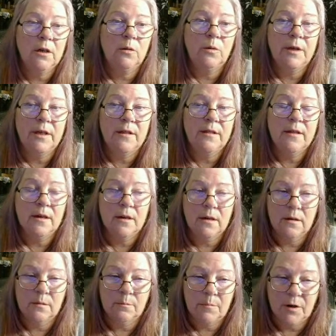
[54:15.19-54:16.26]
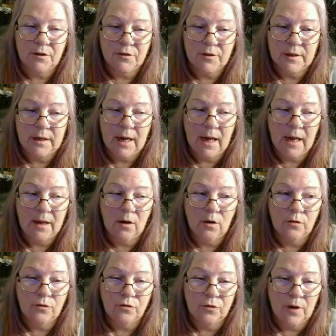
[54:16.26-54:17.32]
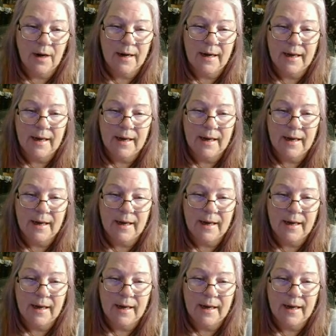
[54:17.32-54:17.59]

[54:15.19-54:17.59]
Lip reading: And then we have Begin in the Dark